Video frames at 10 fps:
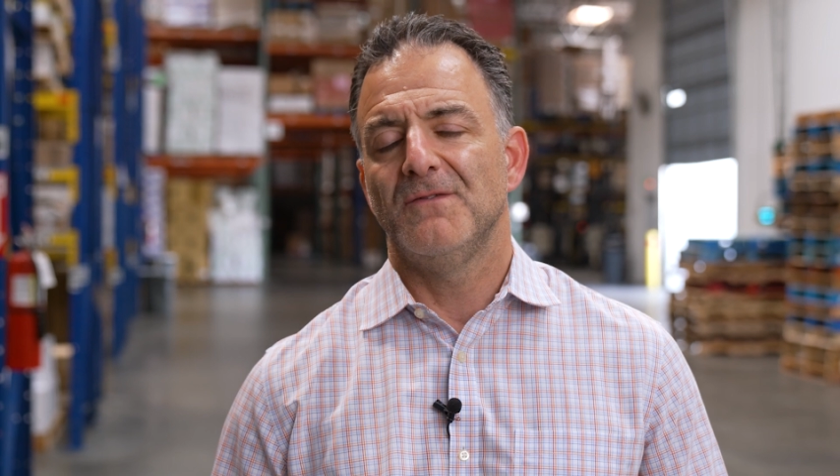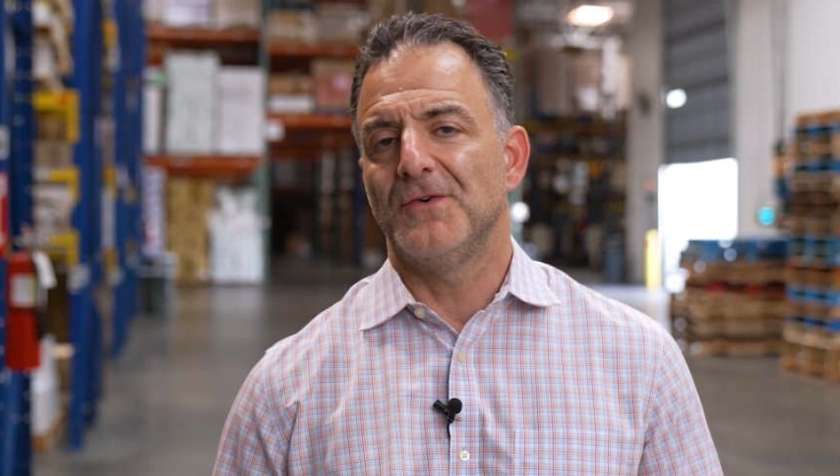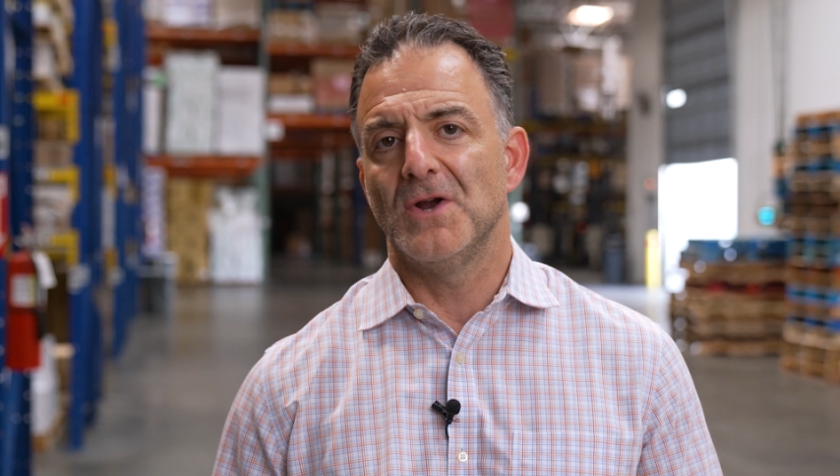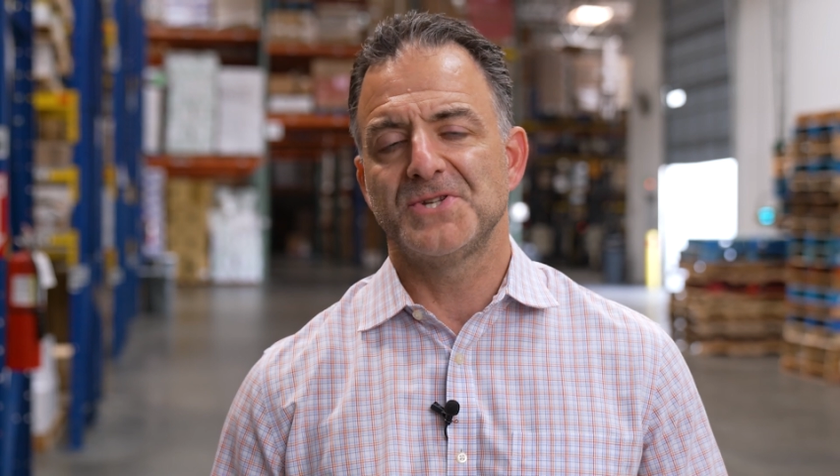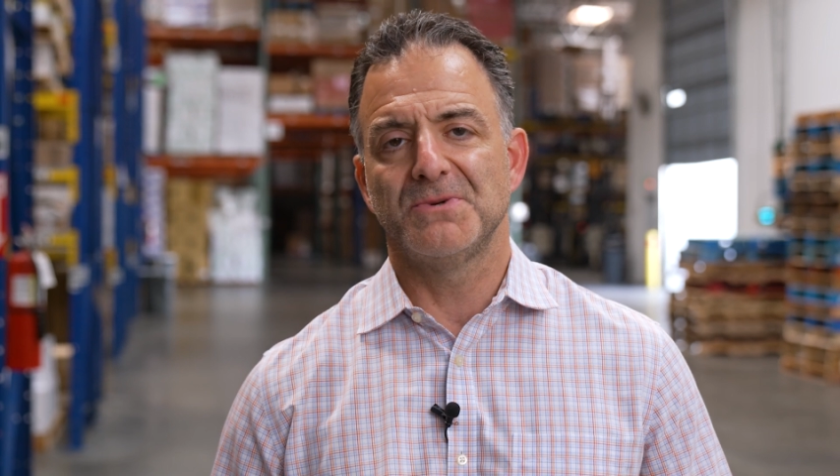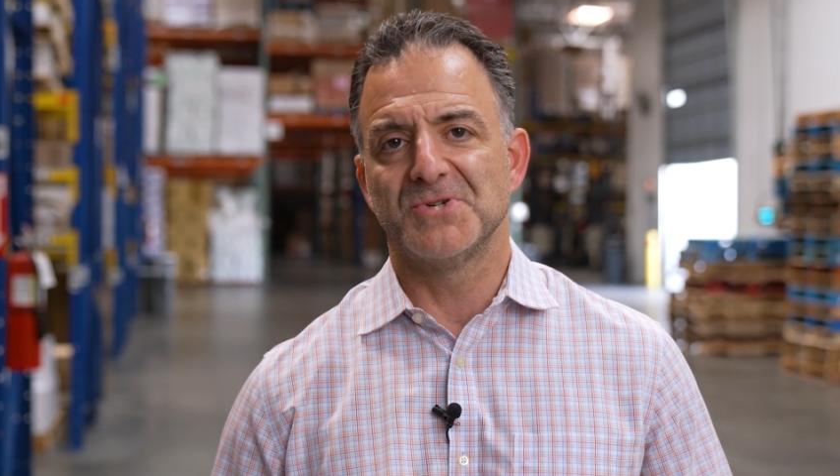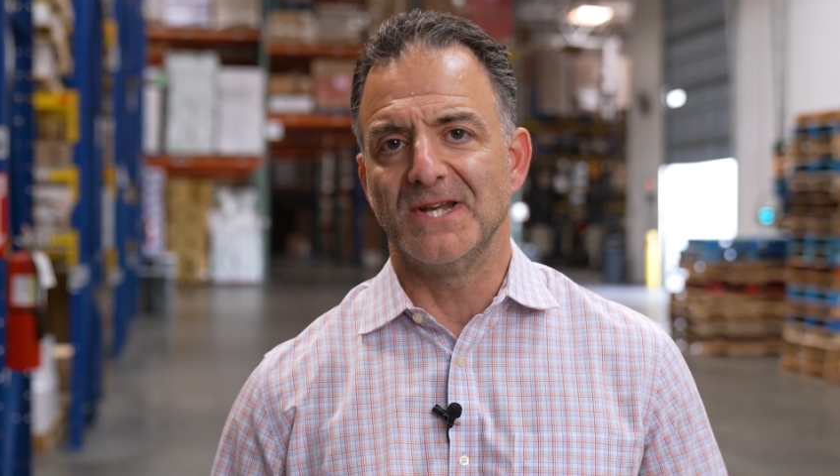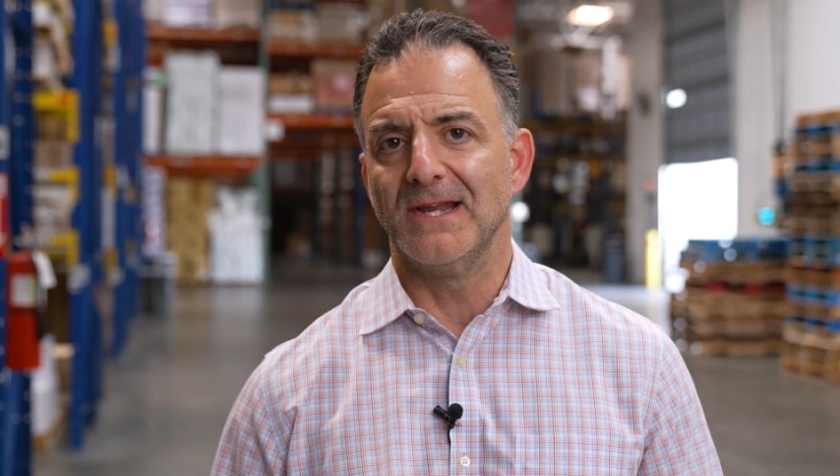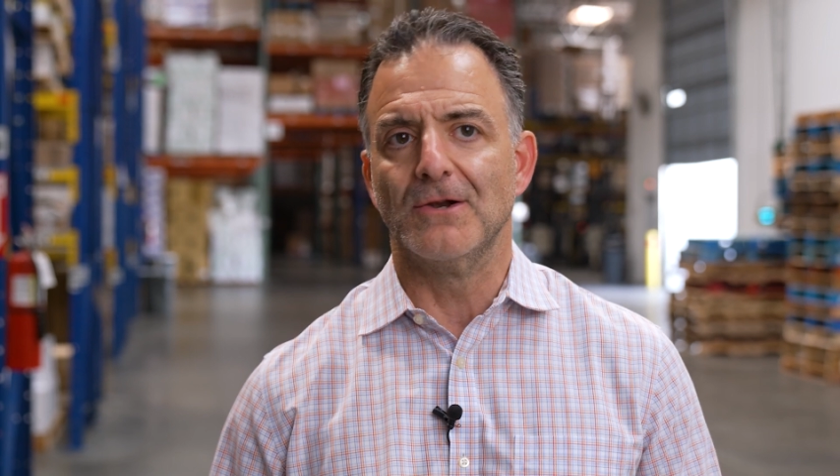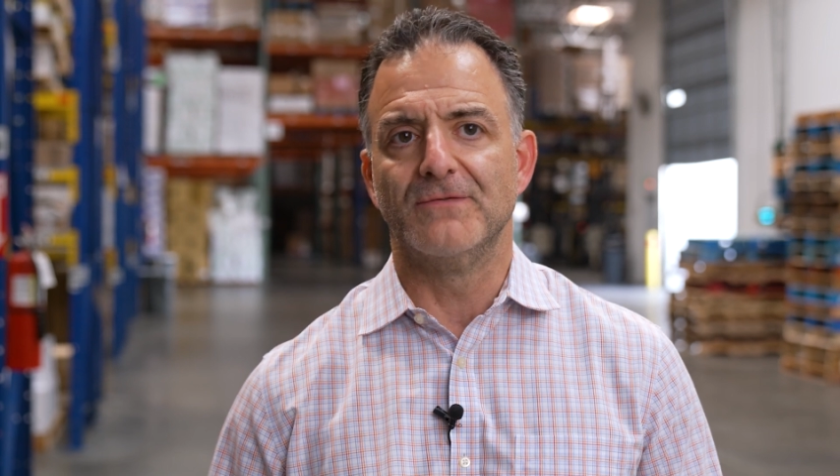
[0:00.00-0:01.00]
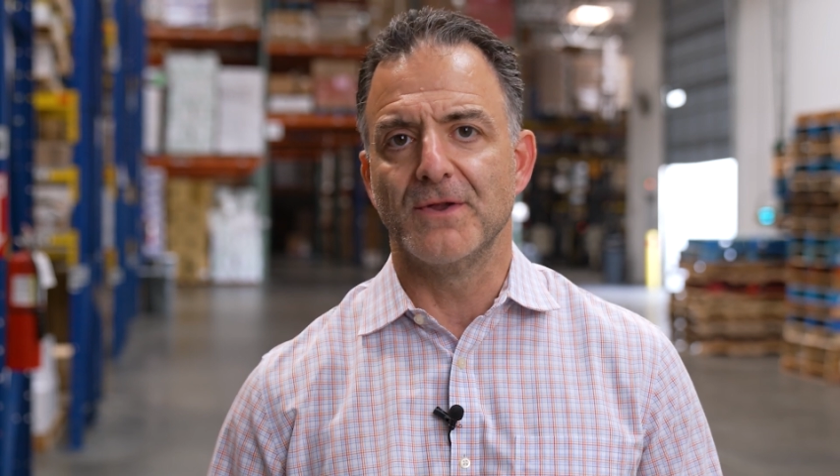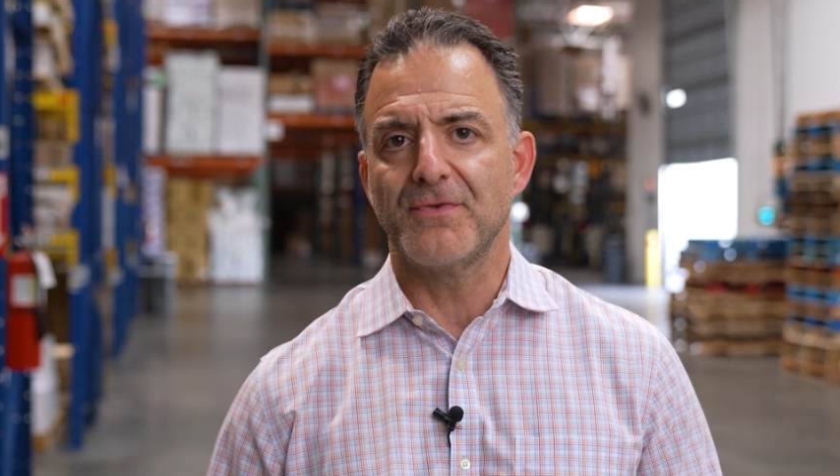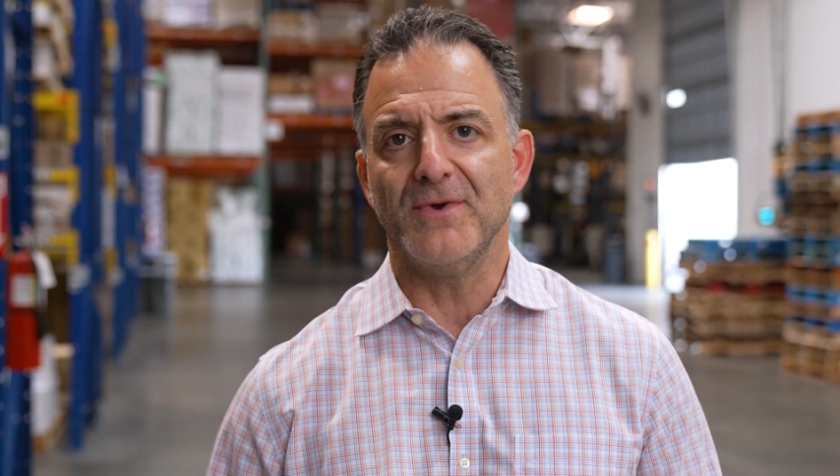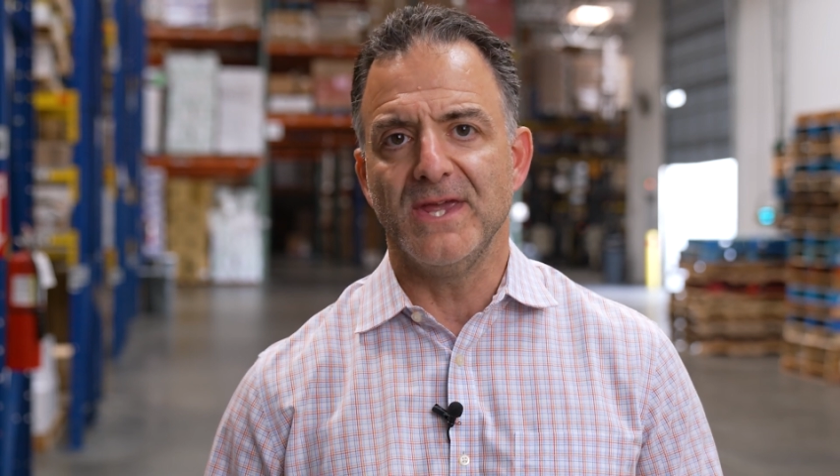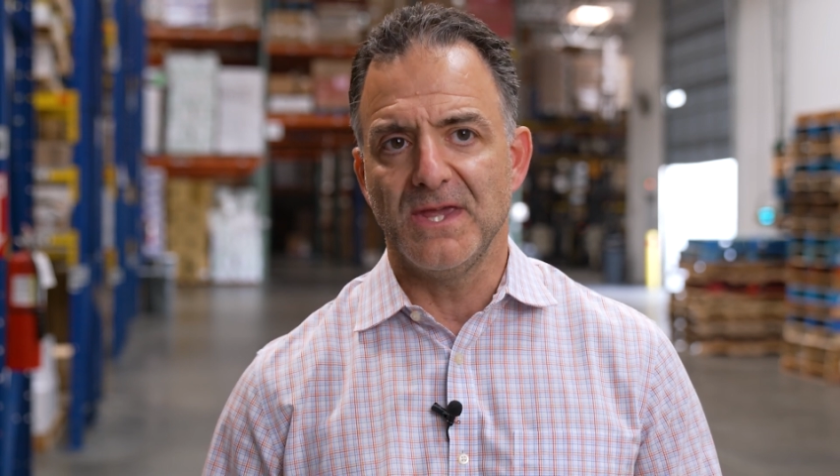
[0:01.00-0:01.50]
for us it was a little over
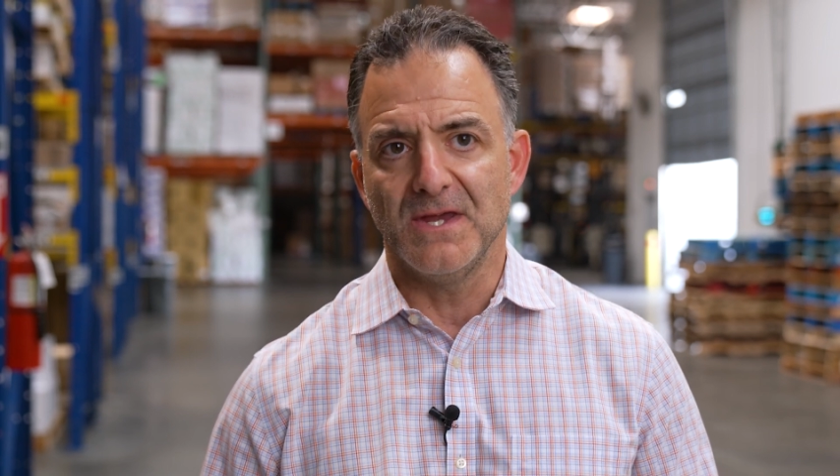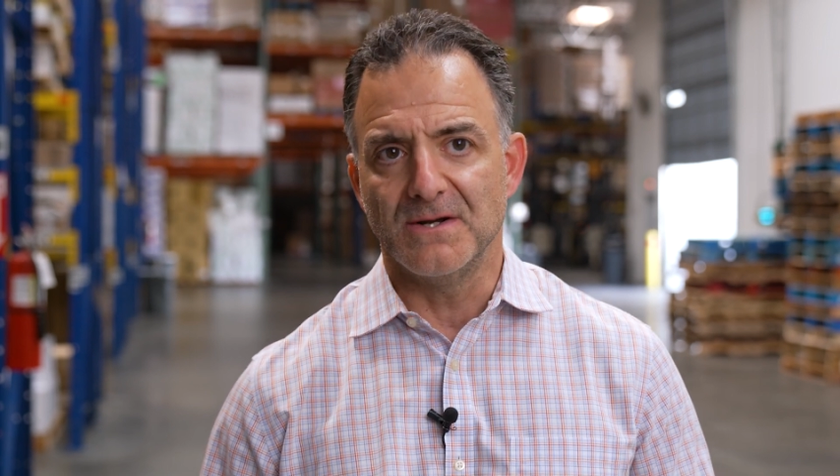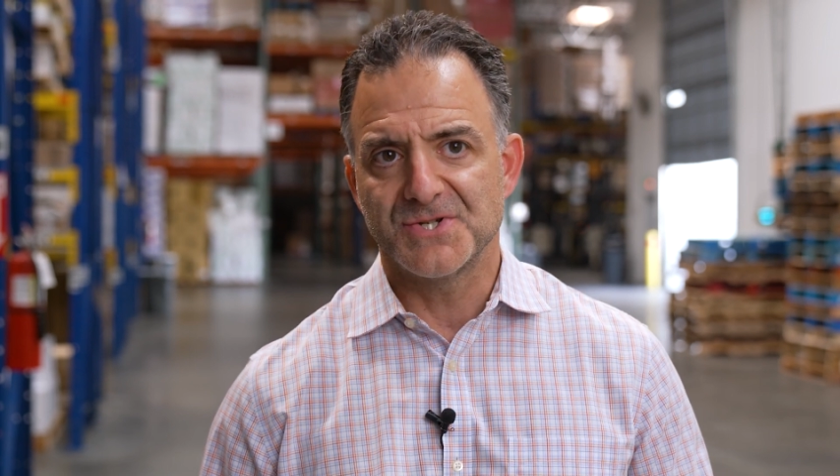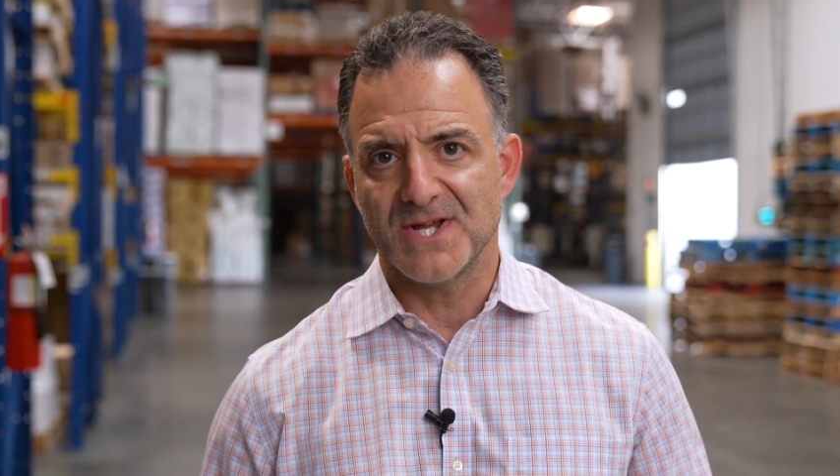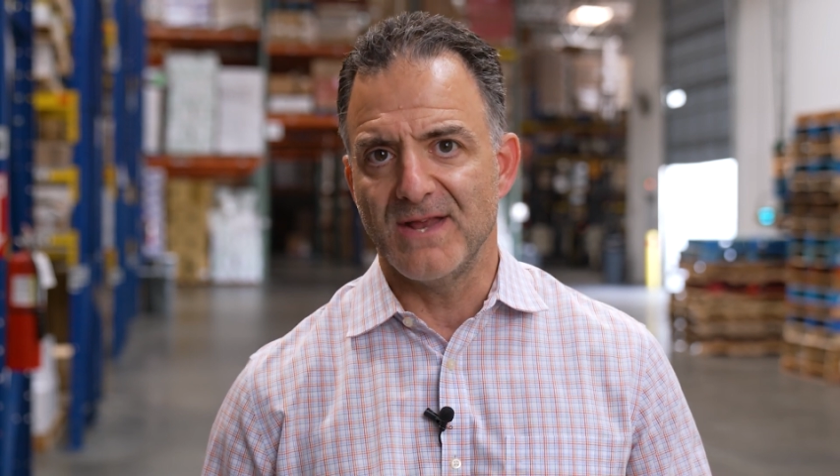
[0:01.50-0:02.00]
3 years,